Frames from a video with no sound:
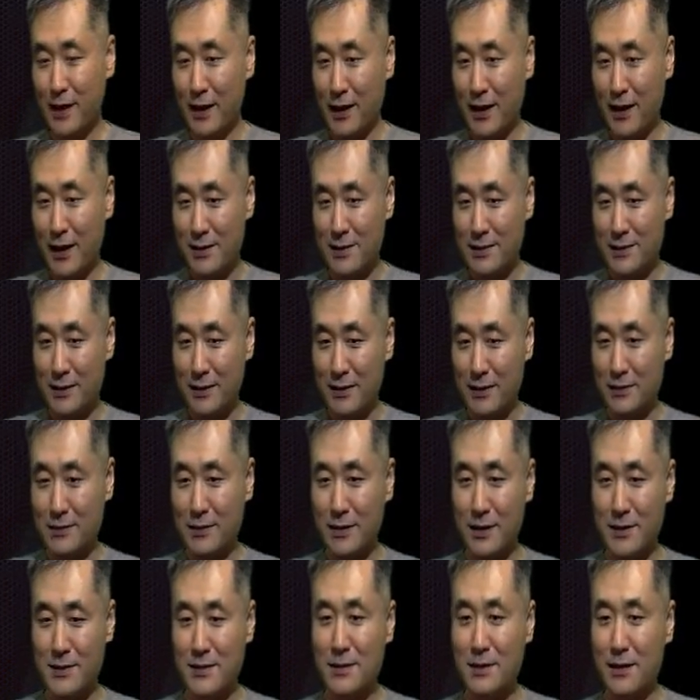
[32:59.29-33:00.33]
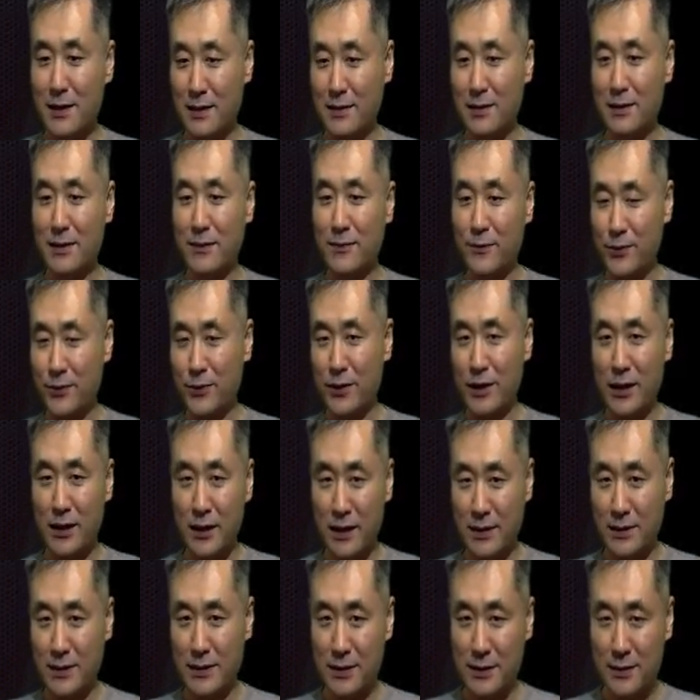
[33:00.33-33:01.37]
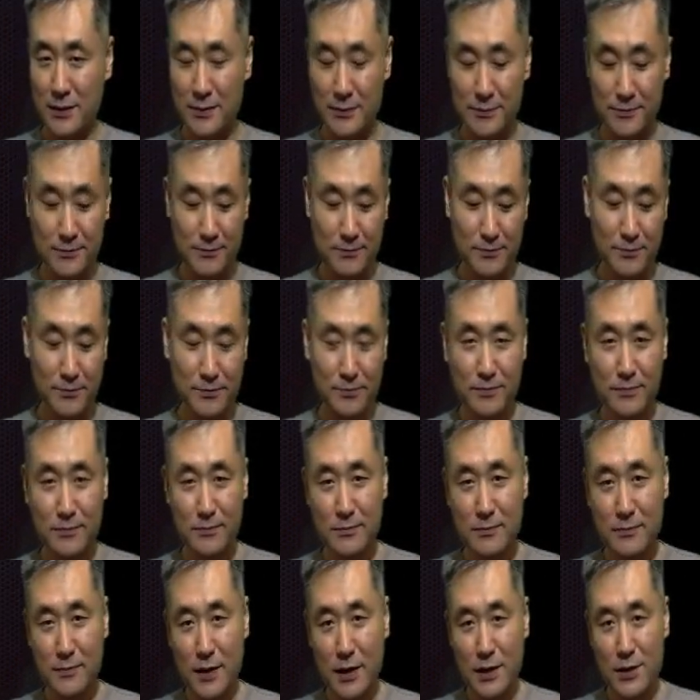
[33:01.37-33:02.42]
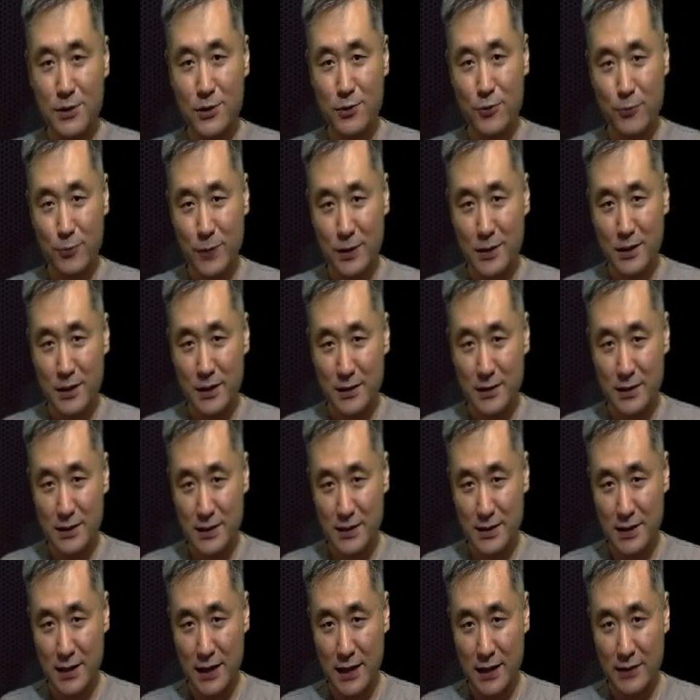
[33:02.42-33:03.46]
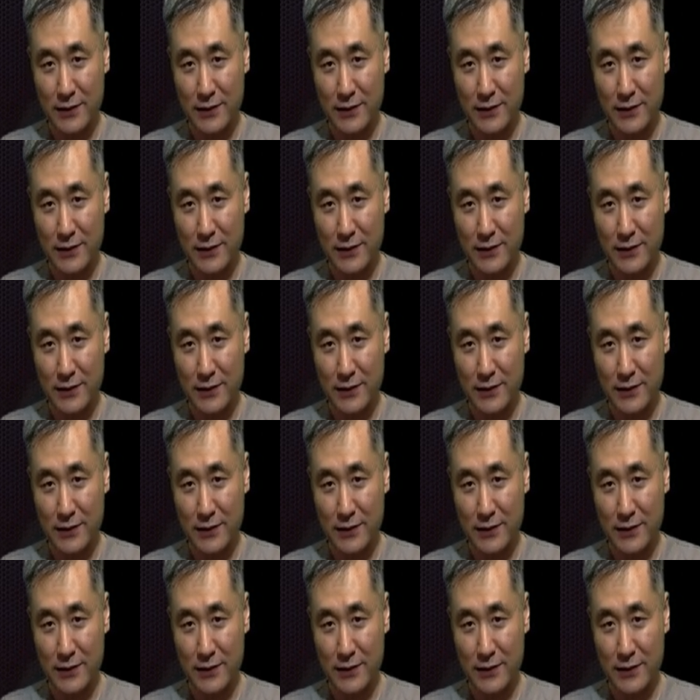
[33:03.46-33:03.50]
SLR test can give you an idea. So with this leg